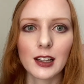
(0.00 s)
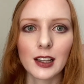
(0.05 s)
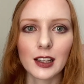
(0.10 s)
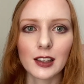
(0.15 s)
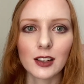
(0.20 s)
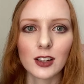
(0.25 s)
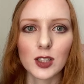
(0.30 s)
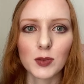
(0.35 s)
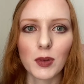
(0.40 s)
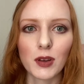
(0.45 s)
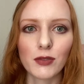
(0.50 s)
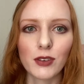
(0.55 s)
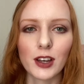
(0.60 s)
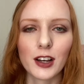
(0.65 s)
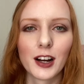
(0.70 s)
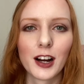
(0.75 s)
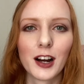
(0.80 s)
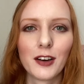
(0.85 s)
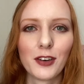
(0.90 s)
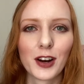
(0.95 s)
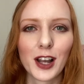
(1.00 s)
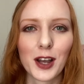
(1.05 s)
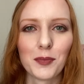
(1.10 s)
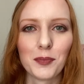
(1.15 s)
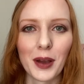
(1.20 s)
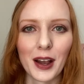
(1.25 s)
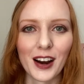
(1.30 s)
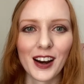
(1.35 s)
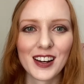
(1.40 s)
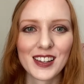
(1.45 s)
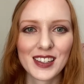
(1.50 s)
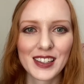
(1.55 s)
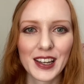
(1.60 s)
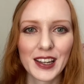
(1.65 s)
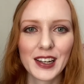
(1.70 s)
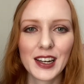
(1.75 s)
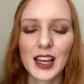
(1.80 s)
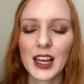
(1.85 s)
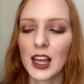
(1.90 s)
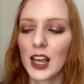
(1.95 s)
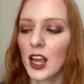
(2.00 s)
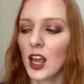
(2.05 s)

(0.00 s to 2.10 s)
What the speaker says: Like, there's my finger for comparison.